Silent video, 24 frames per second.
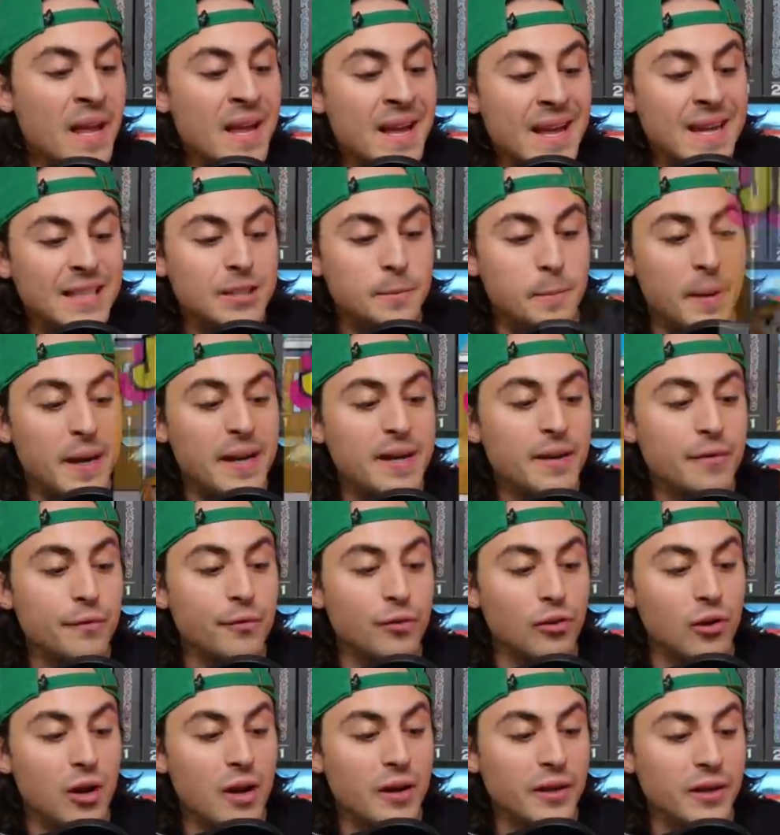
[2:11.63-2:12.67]
It's Betty and
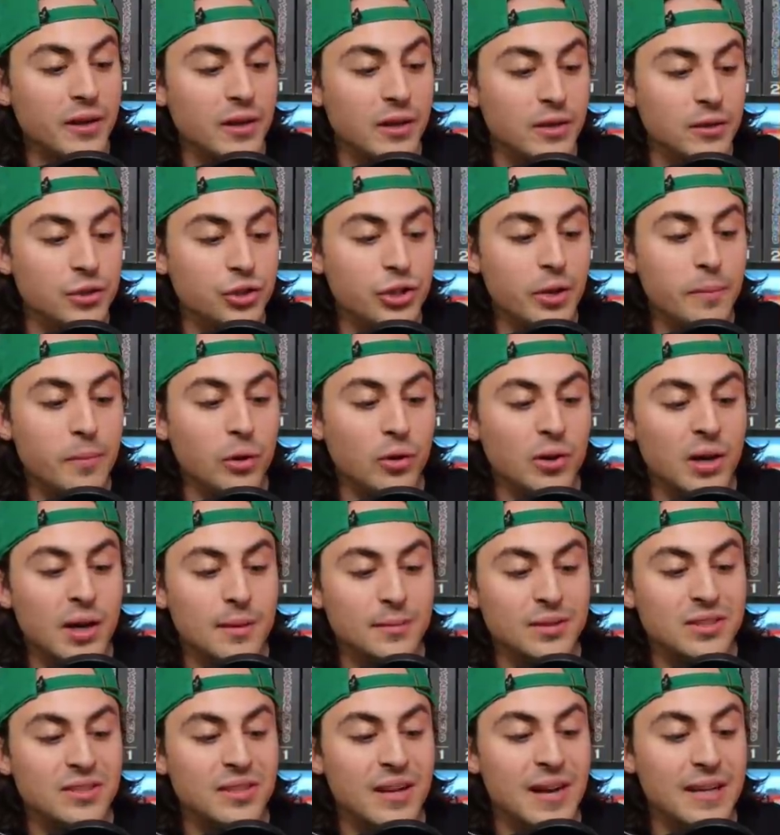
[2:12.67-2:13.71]
Veronica, Jumbo
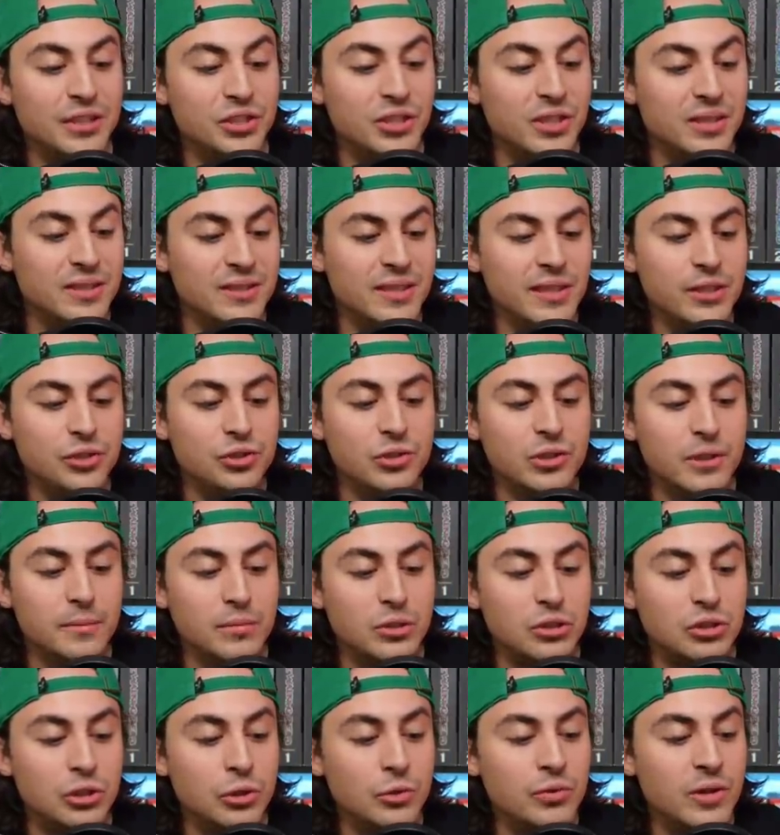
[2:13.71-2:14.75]
Comics Digest, issue number
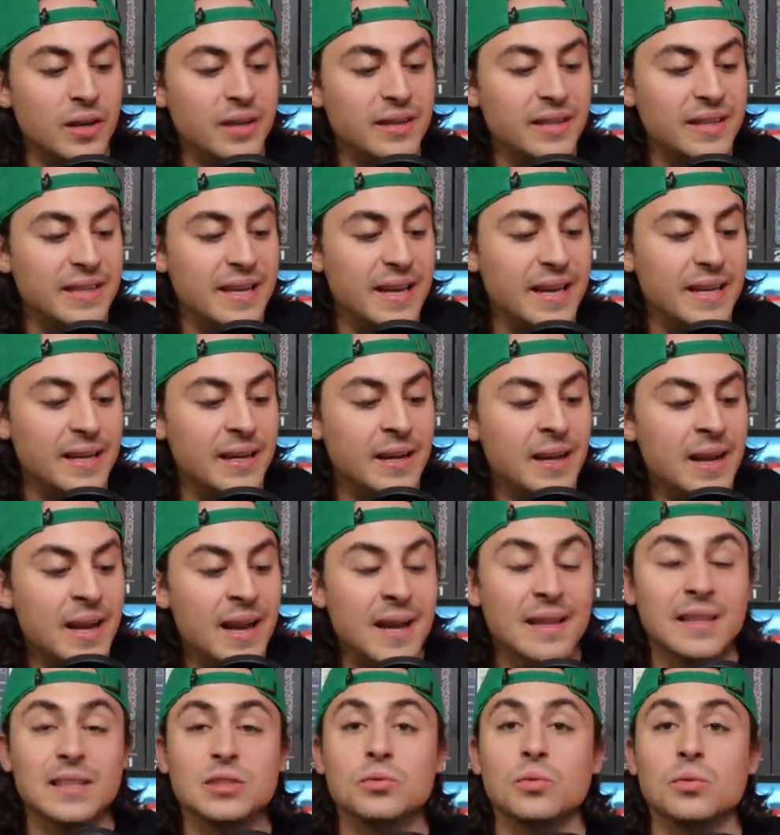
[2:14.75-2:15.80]
298,
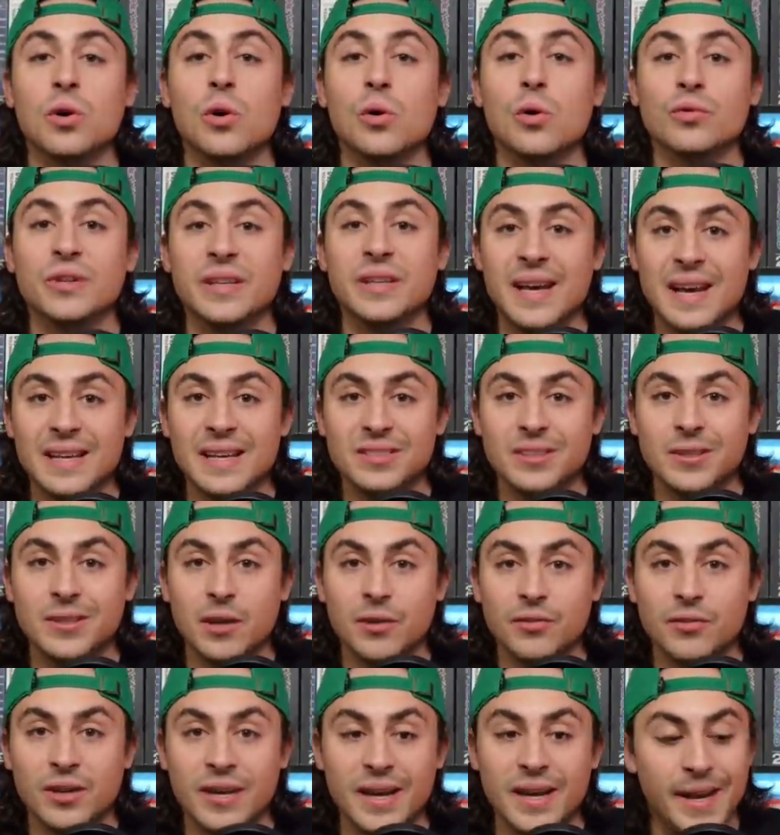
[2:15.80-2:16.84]
and this one only has a
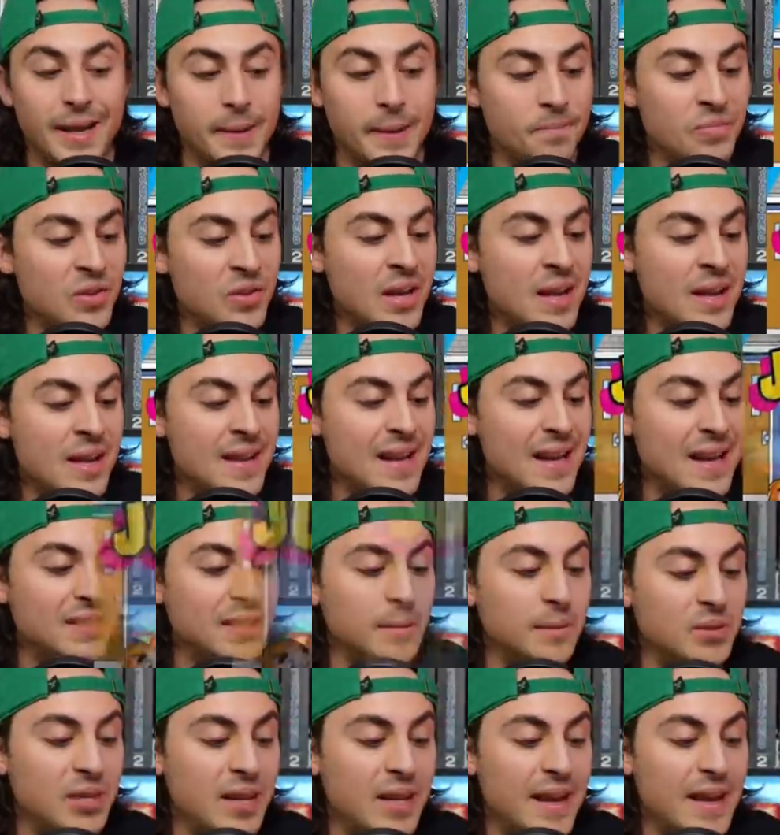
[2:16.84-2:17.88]
cover A. Next up
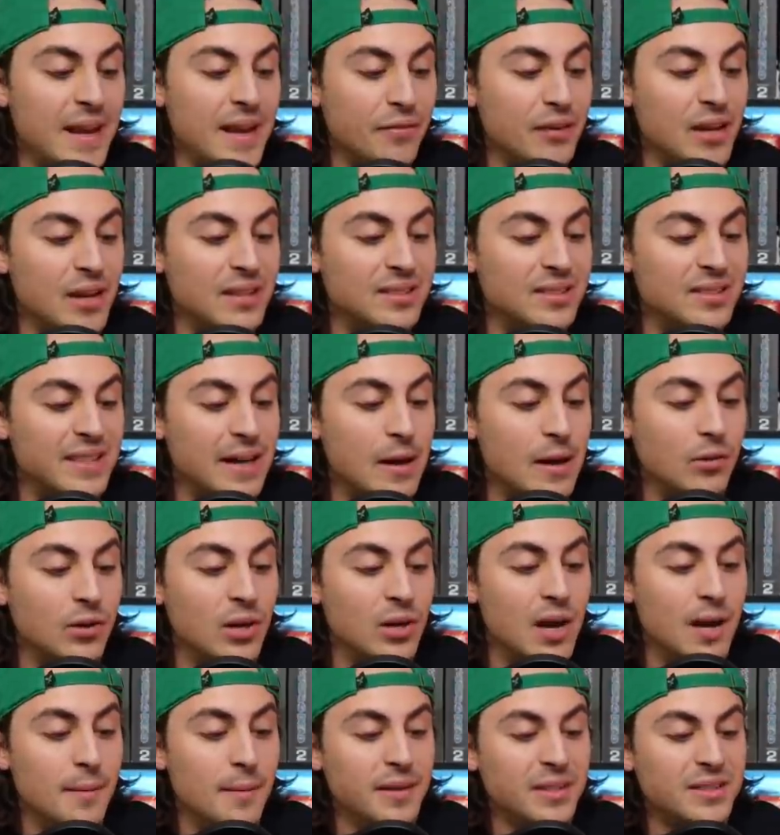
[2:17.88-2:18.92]
today, I've got Scout
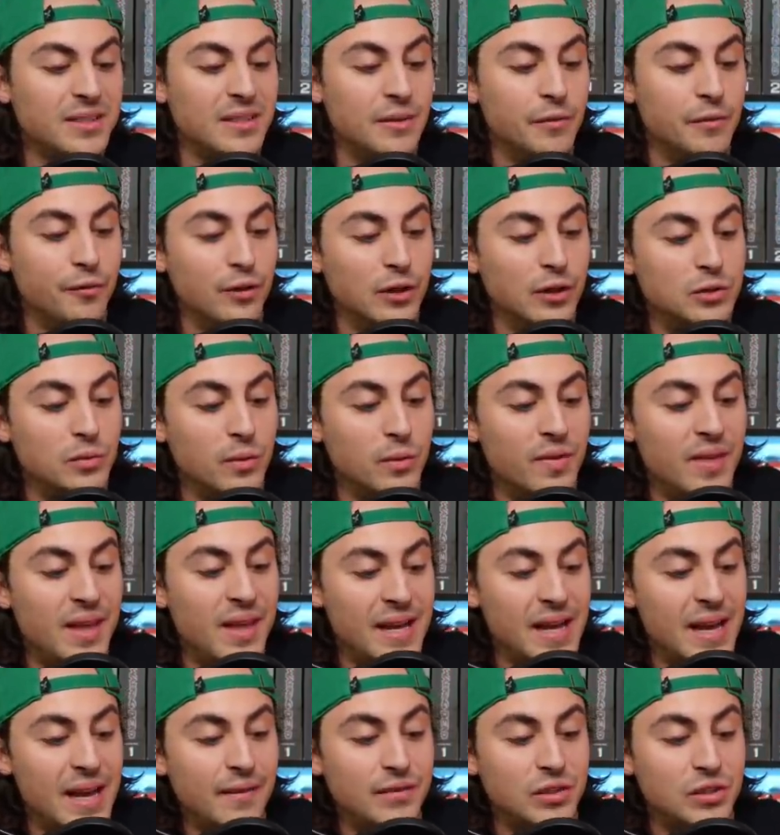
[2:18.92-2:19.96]
Comics, and the first one they
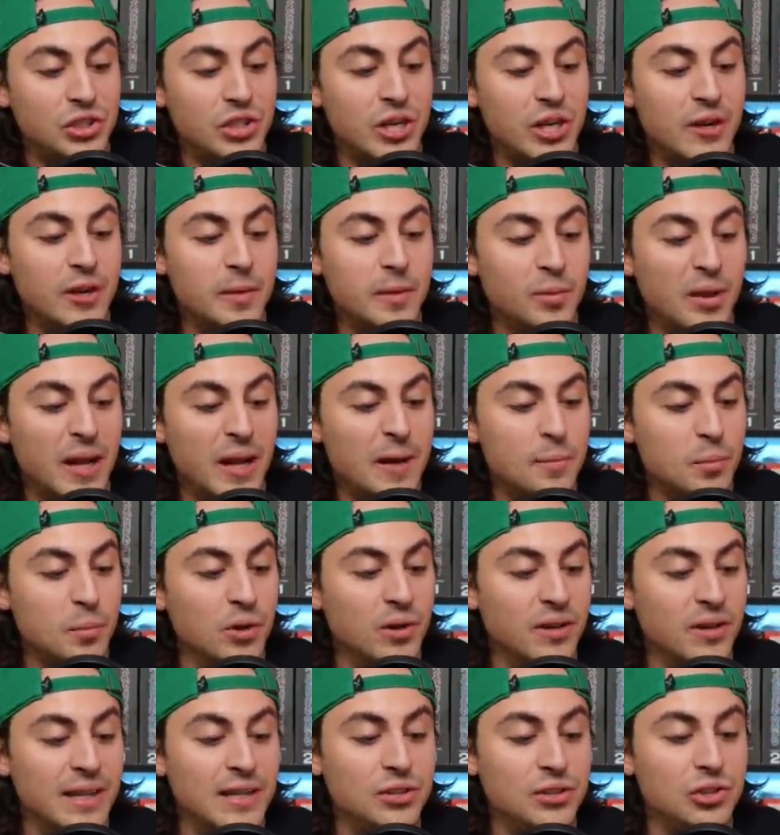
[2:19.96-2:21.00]
have is Cherry
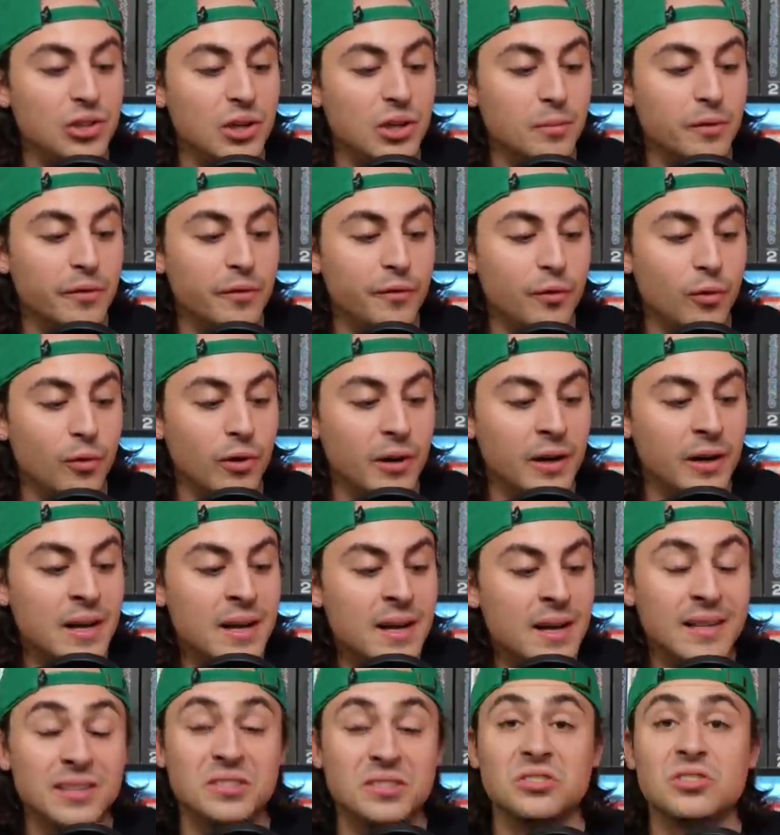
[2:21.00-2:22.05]
Blackbird, issue number 4.
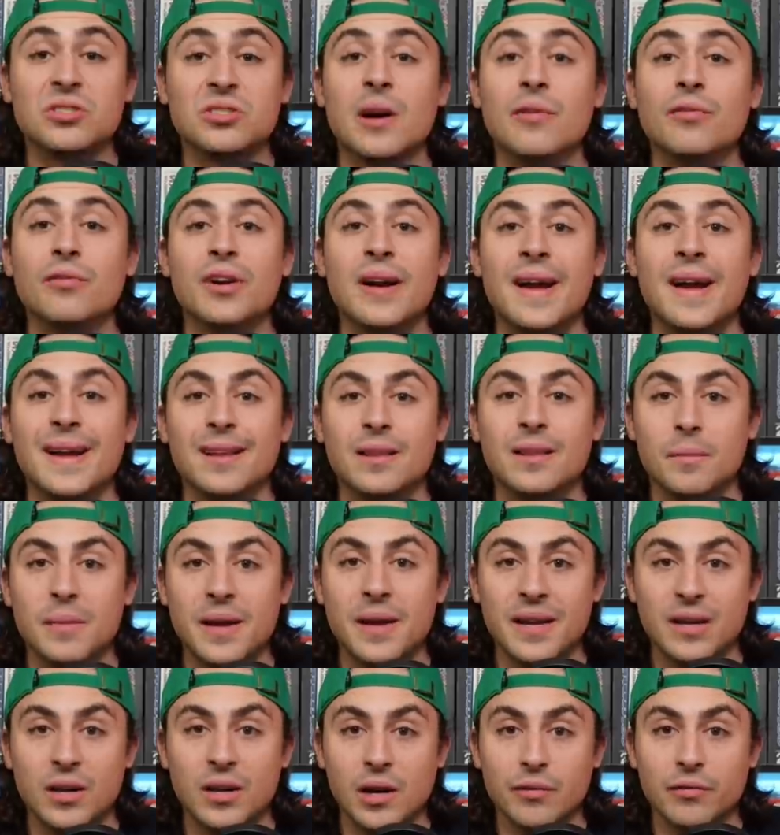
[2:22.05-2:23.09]
This is cover A, the
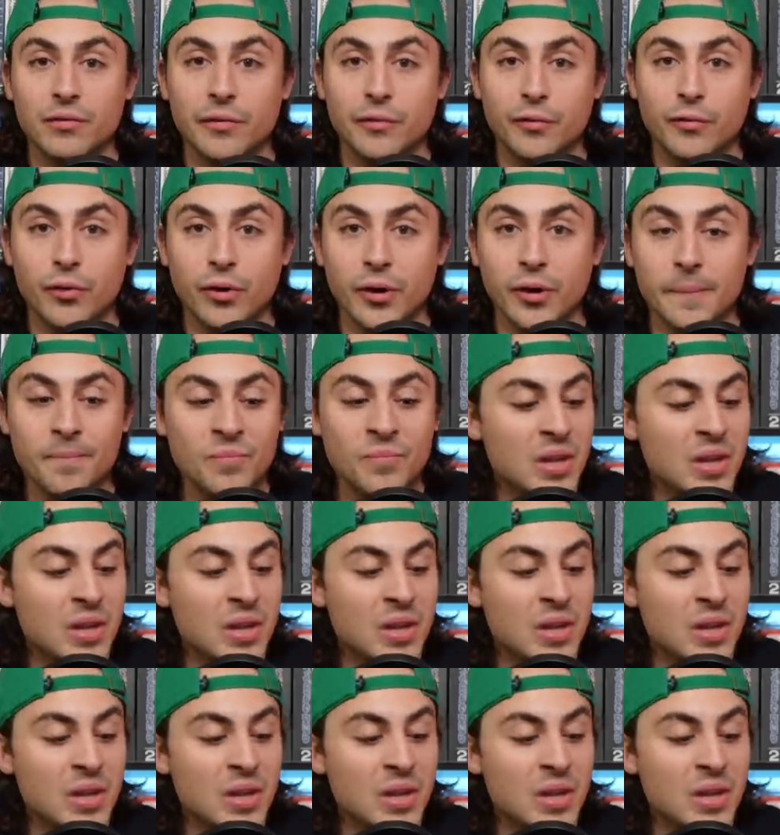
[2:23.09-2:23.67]
main cover for it.